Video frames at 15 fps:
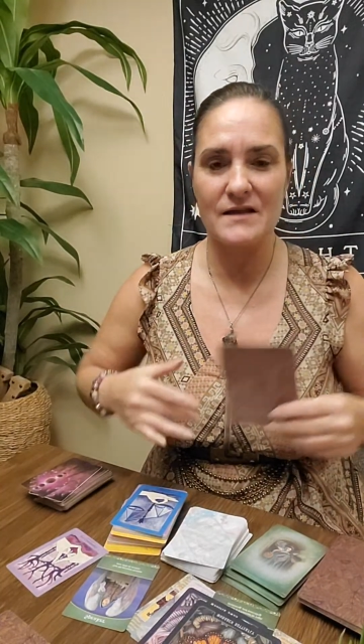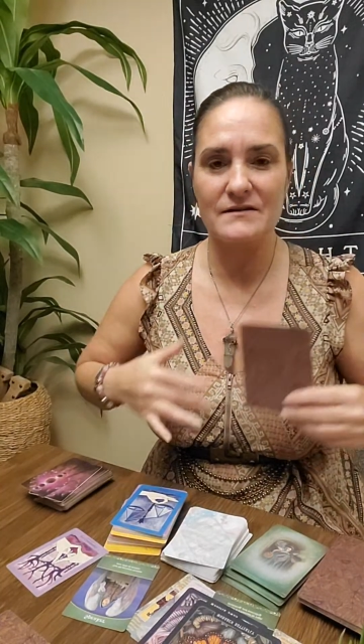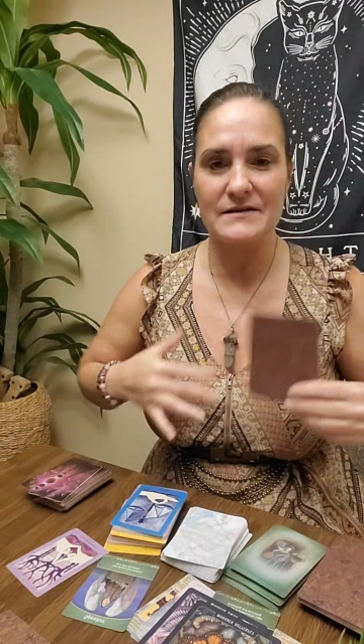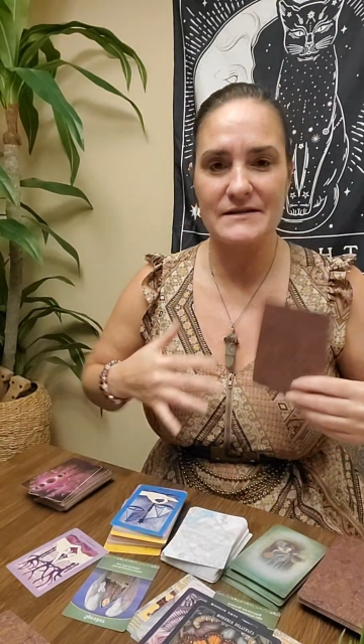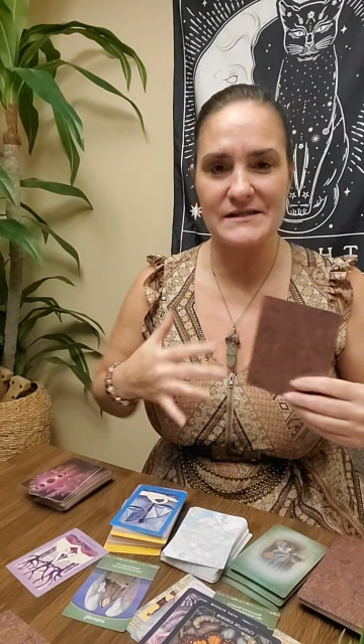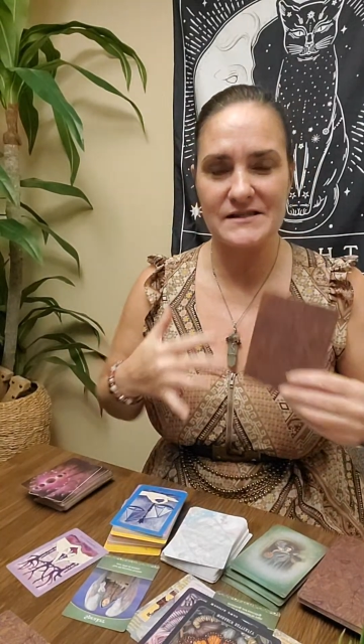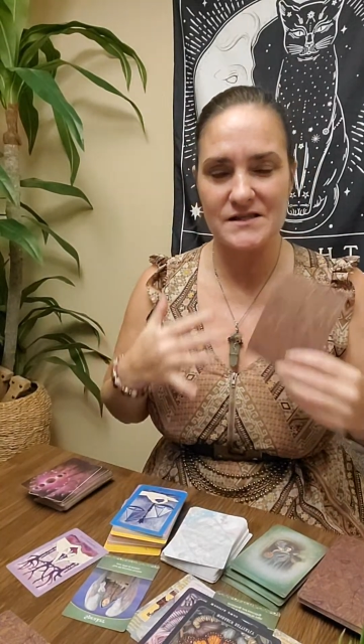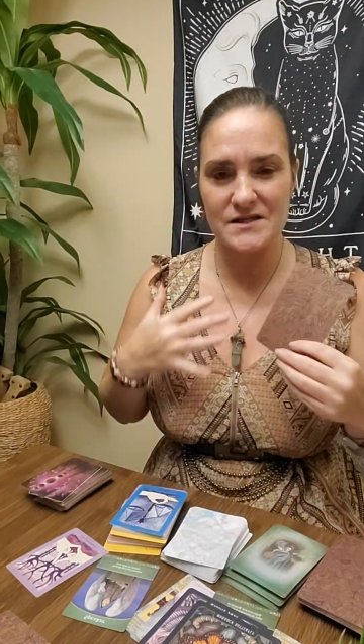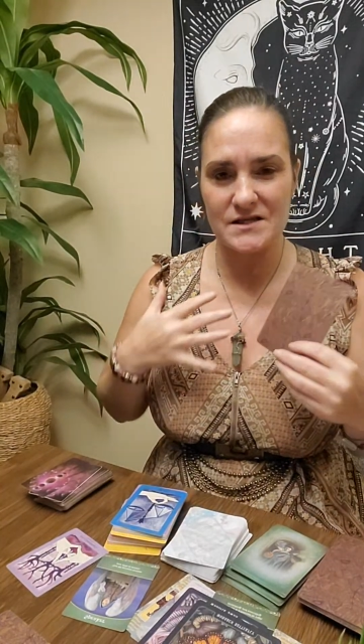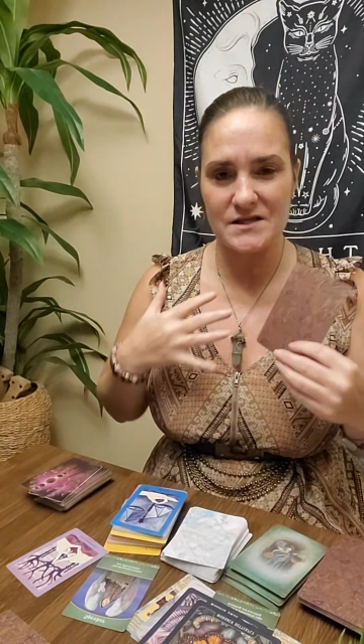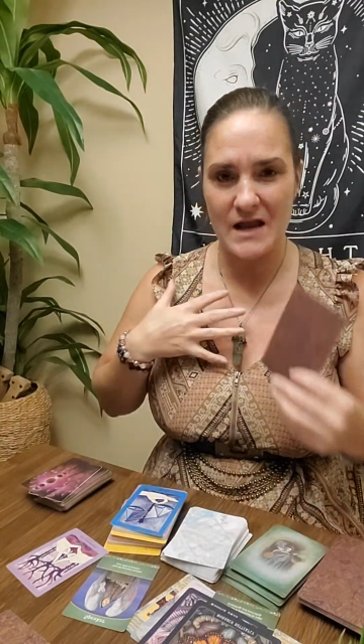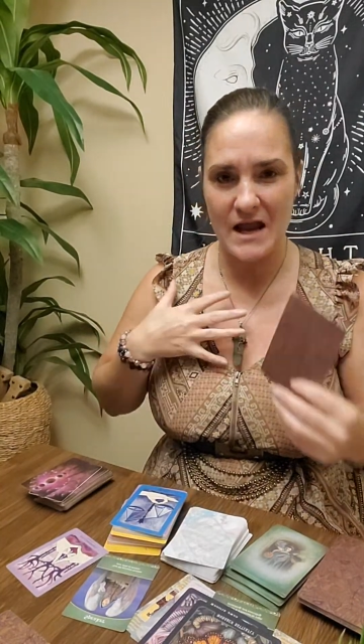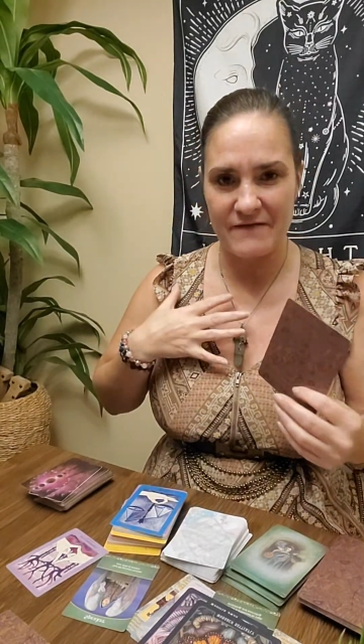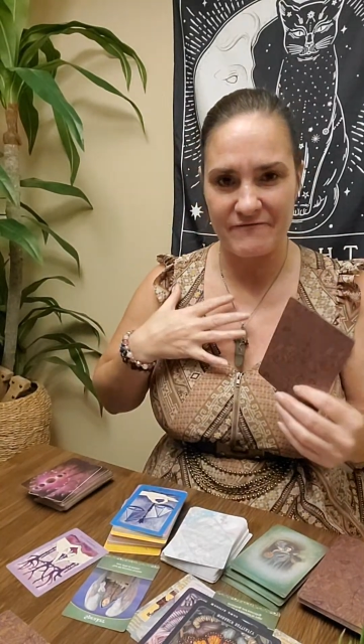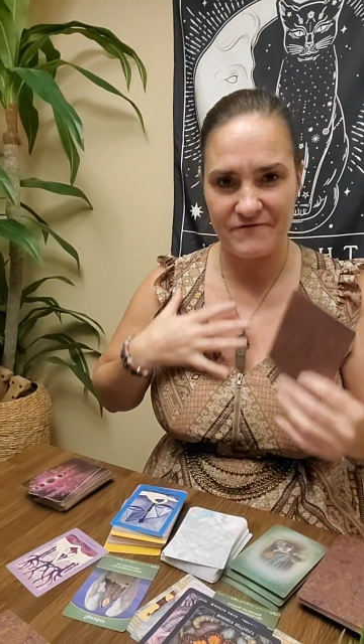
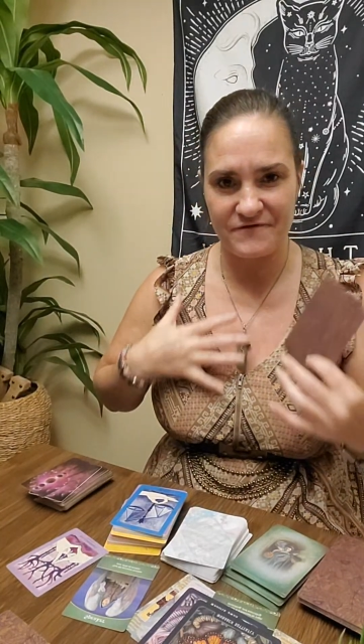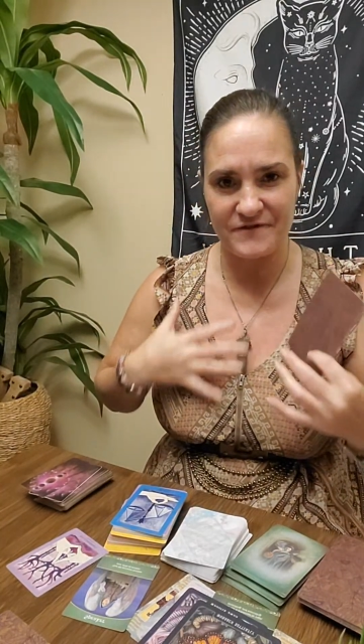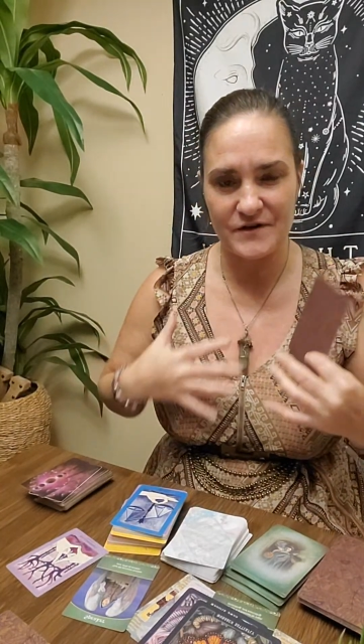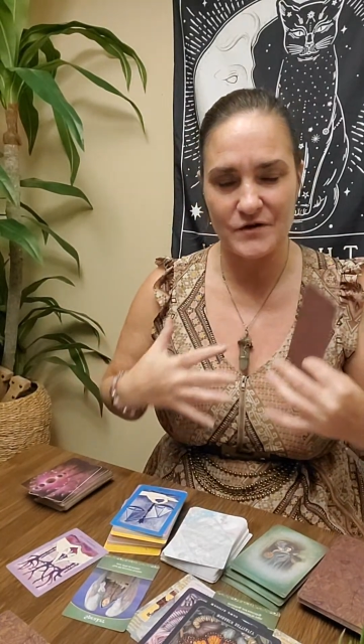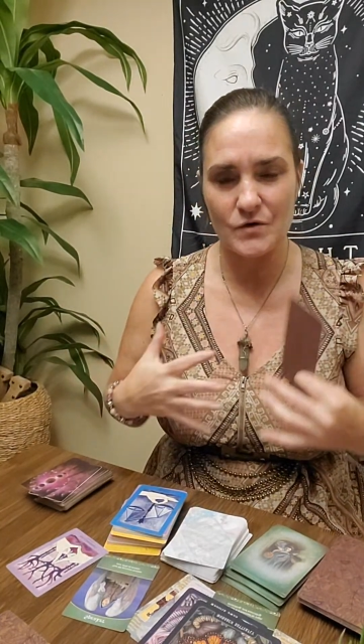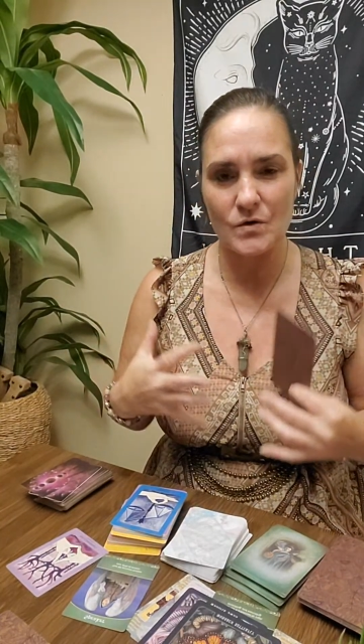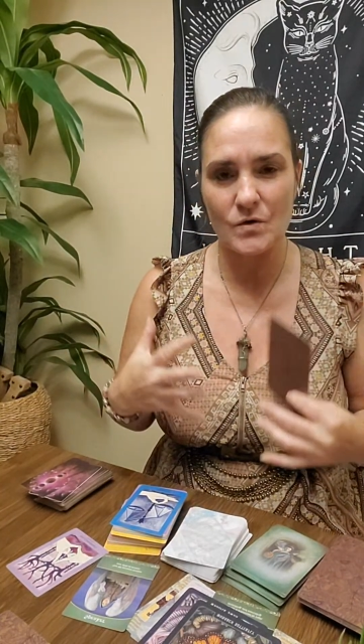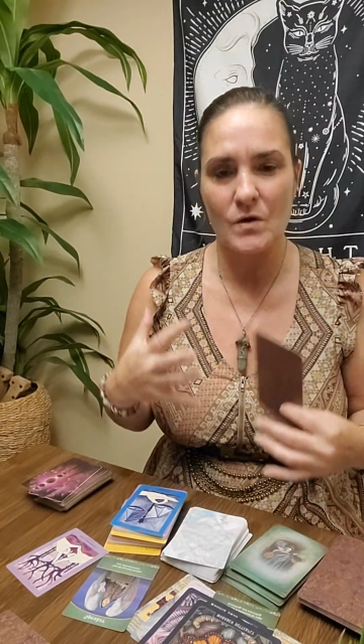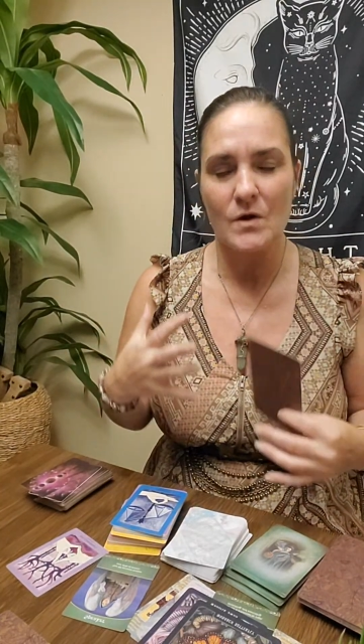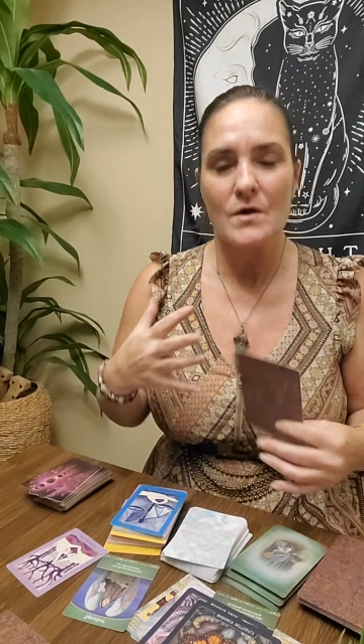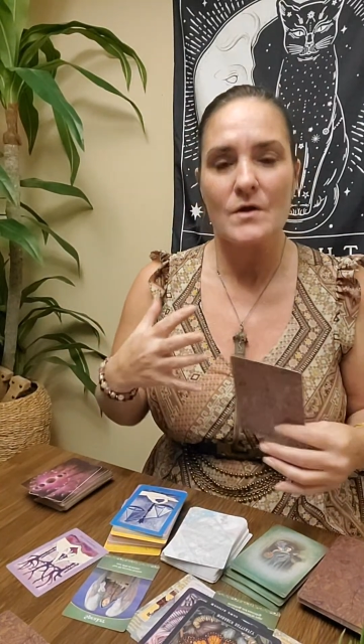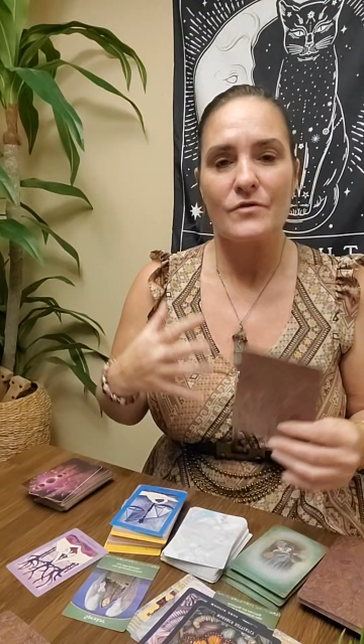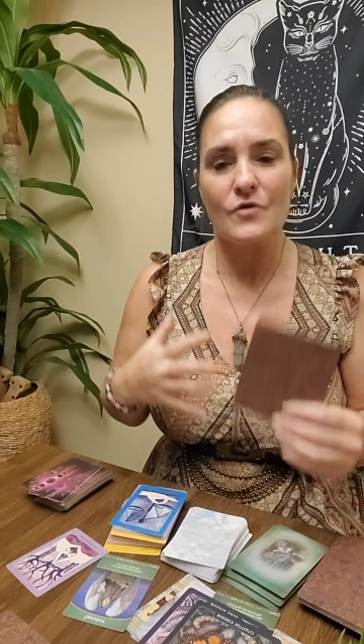Listen and feel